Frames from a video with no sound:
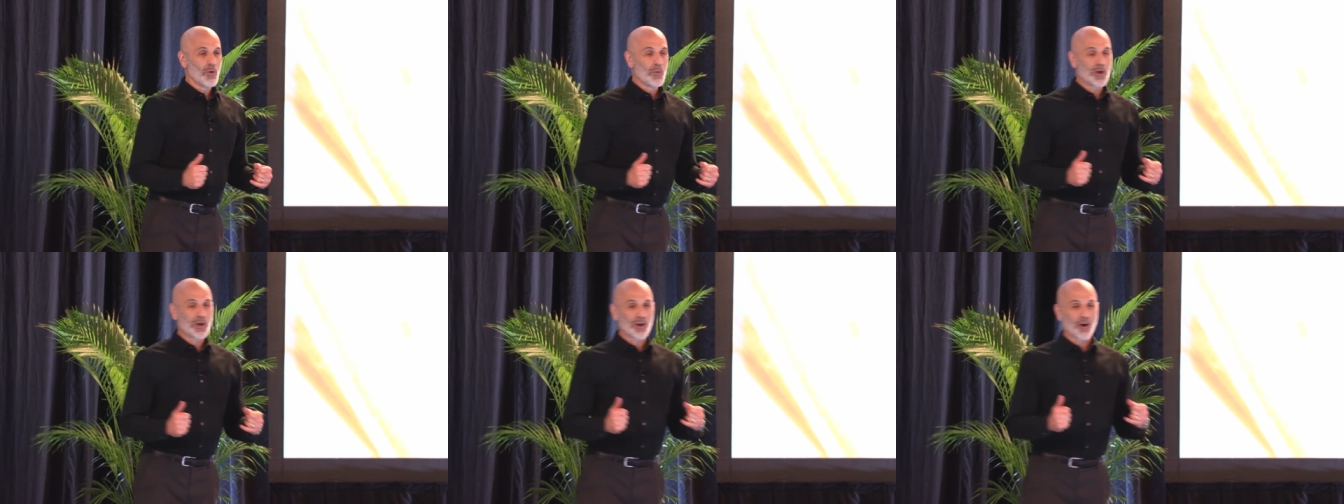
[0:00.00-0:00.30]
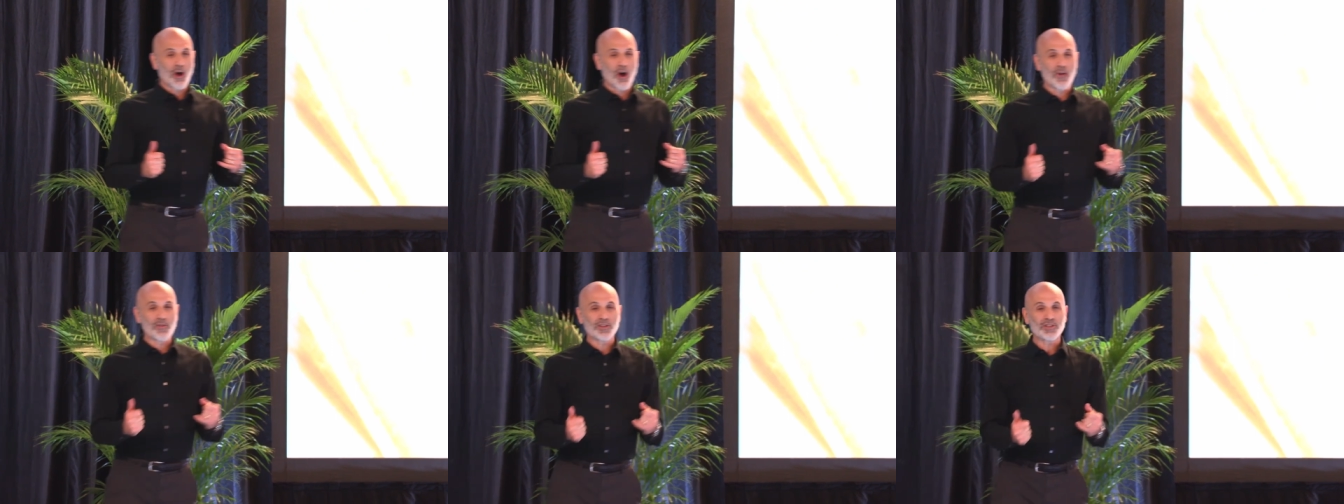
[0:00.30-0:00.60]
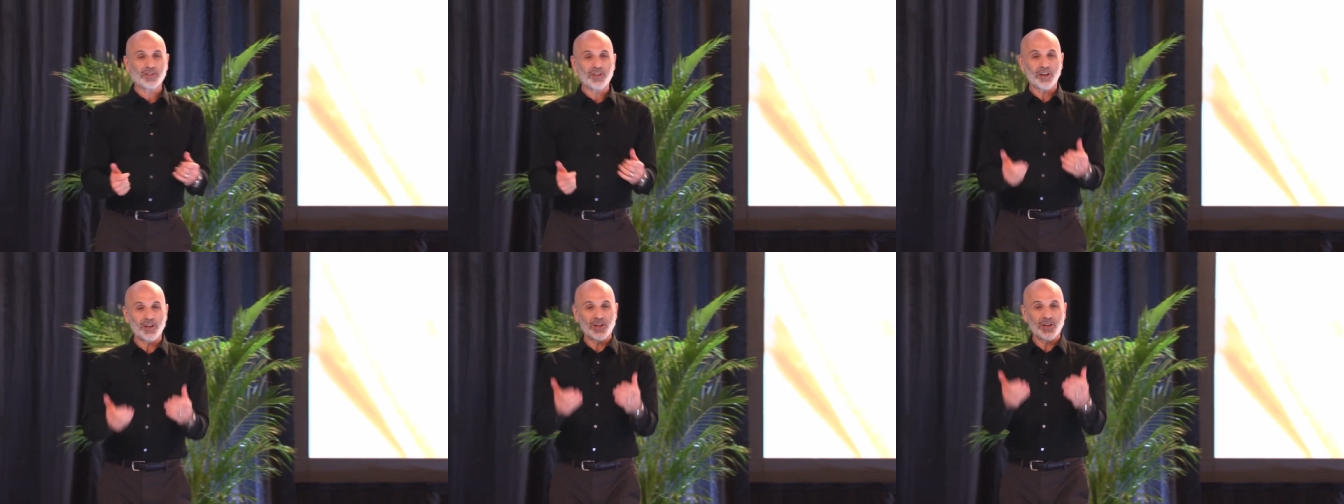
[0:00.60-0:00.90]
We could all of
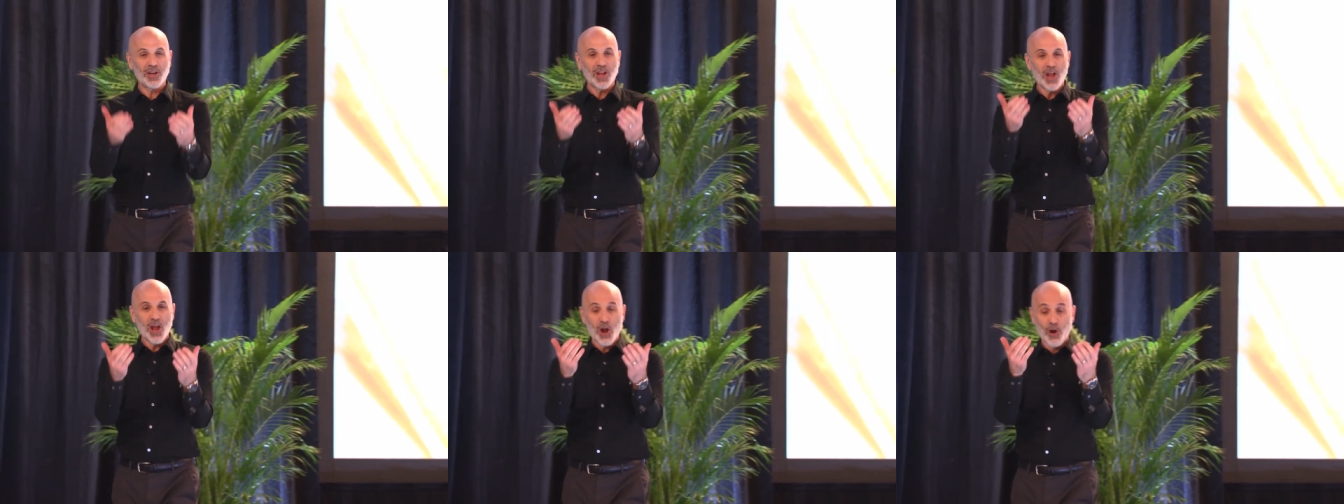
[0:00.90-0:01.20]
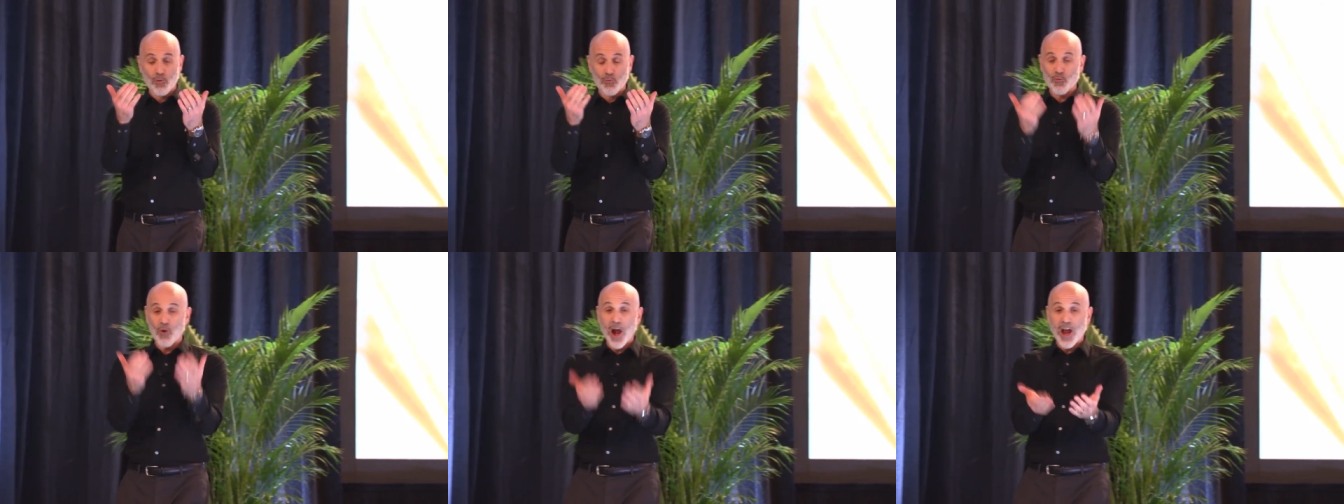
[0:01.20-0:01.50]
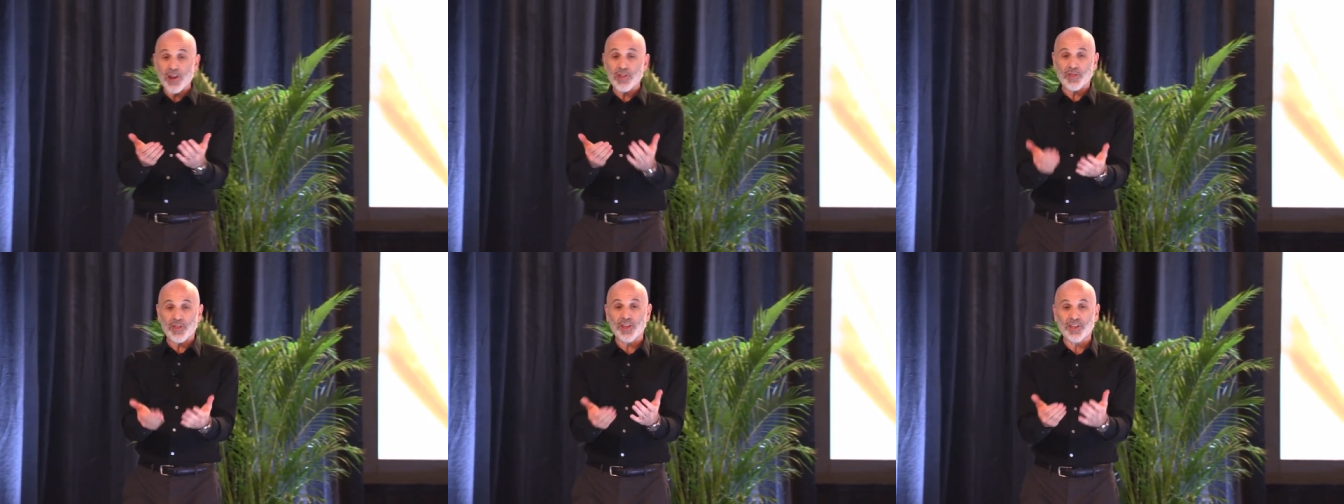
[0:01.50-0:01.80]
a sudden
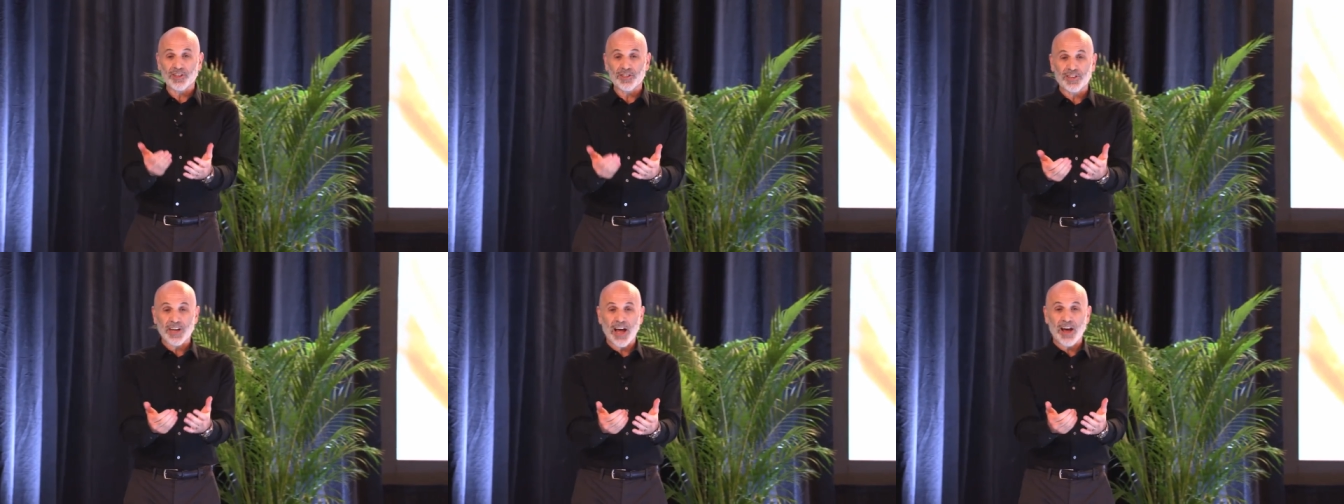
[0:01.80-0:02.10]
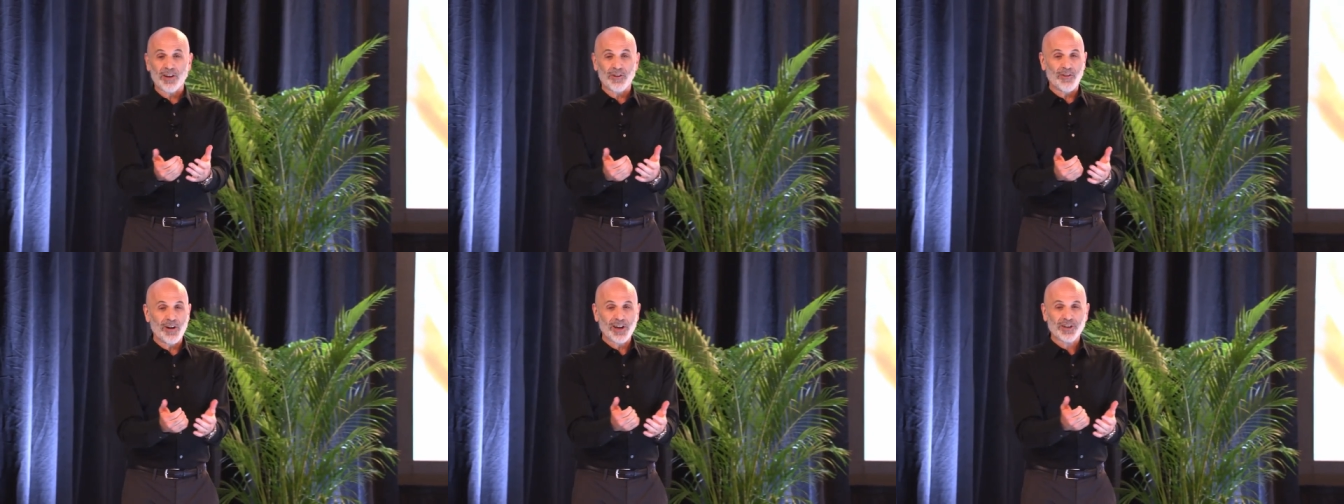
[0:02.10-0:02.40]
write things down,